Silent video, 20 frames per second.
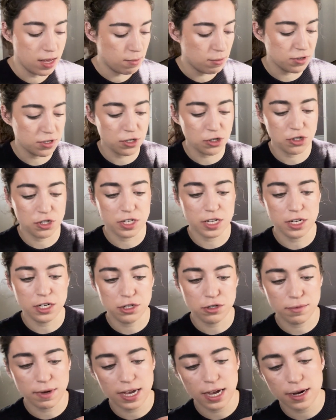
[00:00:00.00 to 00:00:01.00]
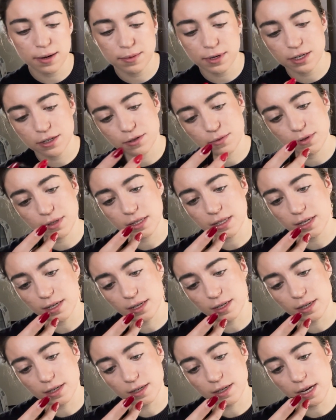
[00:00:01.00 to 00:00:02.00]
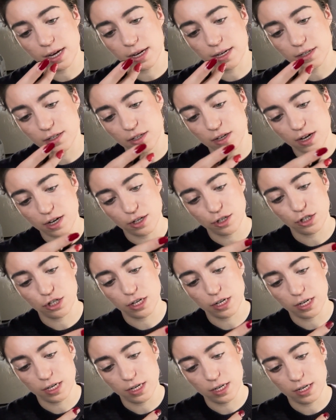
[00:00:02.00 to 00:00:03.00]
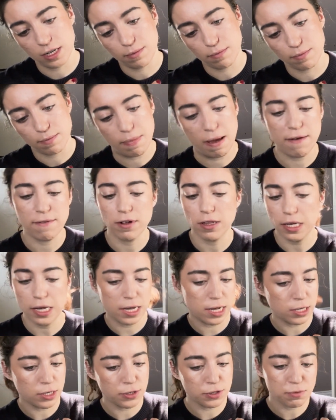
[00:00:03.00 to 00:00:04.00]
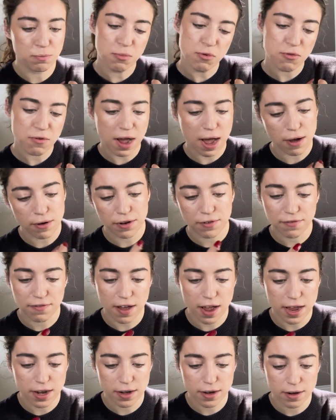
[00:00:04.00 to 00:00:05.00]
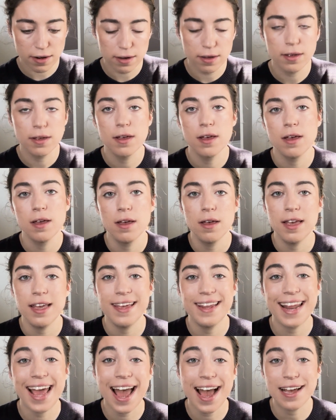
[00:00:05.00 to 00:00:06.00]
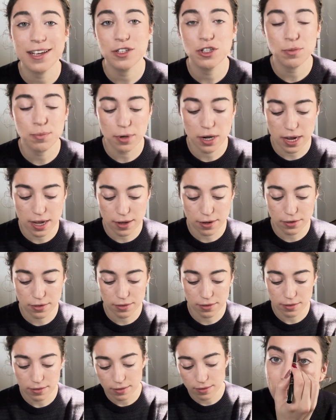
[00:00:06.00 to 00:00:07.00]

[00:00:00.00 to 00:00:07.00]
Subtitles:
I'm also just going to do my eyebrows with the Anastasia Beverly Hills Brow Definer in ash brown.